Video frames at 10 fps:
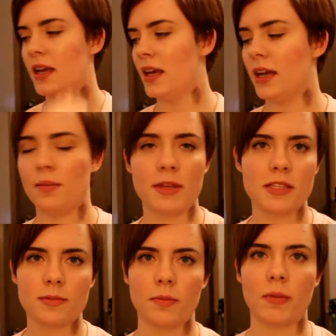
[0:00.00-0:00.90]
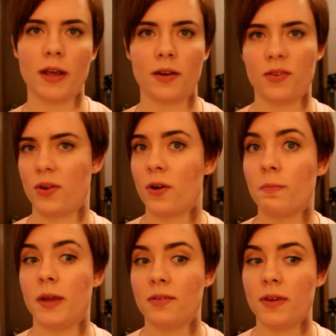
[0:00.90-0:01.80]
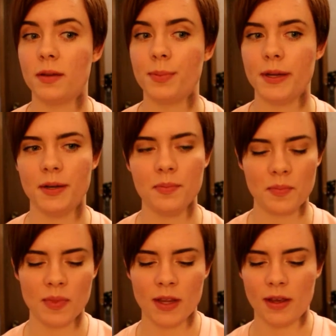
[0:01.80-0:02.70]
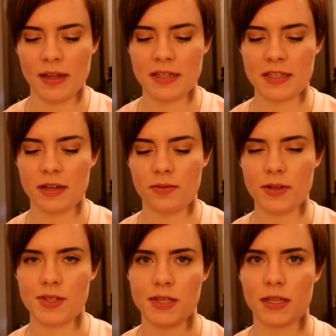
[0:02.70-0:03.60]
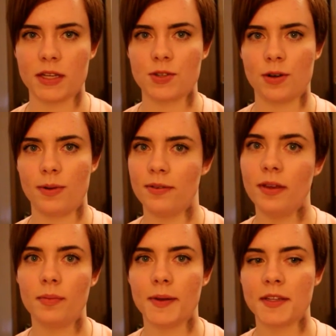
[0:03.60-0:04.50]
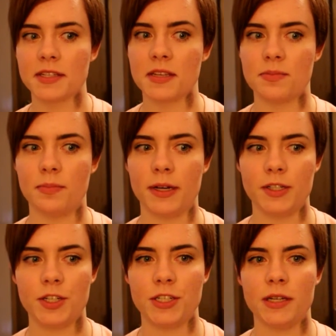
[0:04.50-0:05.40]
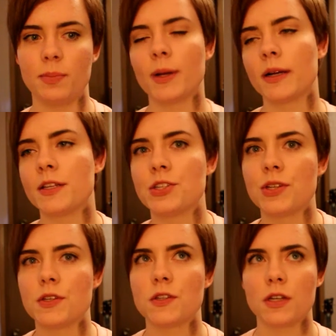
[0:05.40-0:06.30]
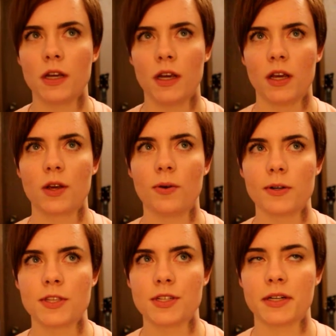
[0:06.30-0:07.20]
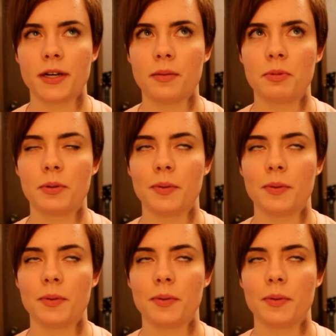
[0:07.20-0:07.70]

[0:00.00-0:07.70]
And I made some of my own homemade fake blood instead of using like store-bought fake blood. This is much cheaper. It's just corn syrup,